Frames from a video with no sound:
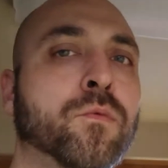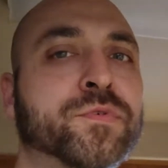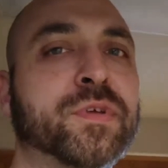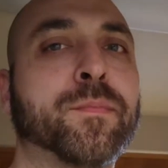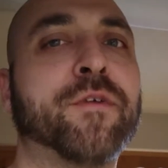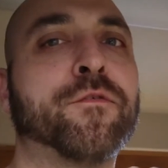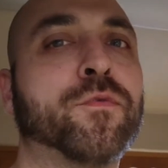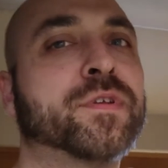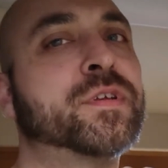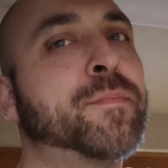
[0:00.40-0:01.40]
What's up
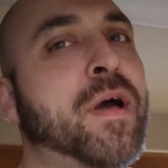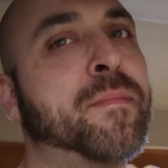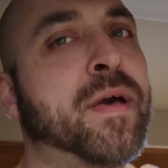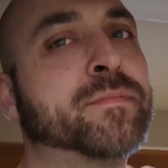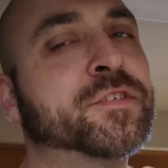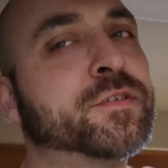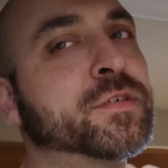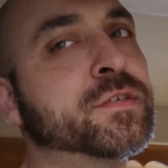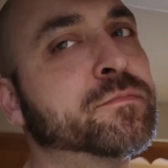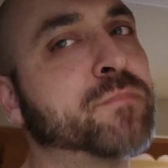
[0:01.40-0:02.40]
everyone, Tim Alman Jr.
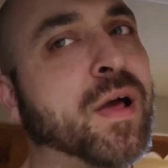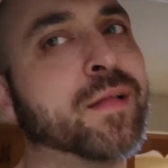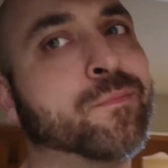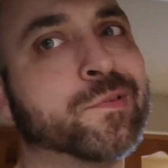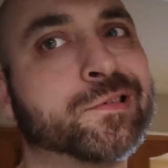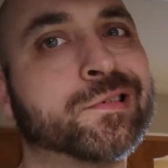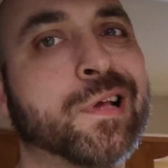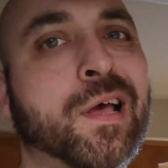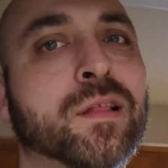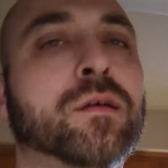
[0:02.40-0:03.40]
here, Mom
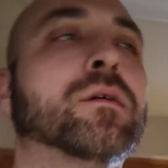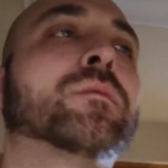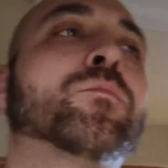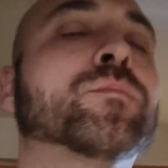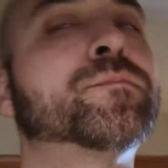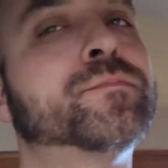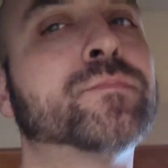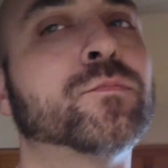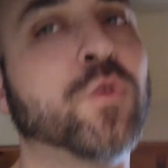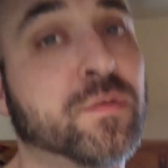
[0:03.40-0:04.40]
Asylum.
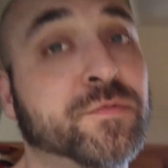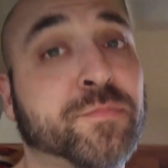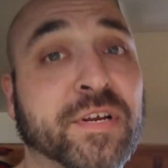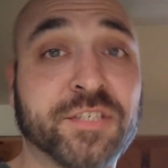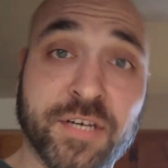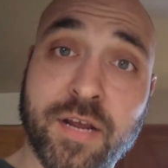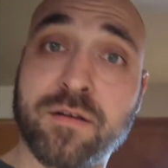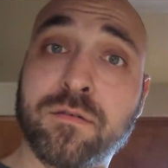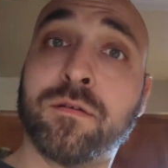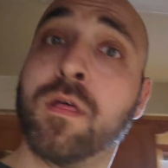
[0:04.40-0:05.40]
Welcome to my
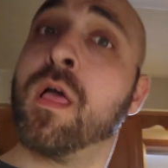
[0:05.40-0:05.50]
channel.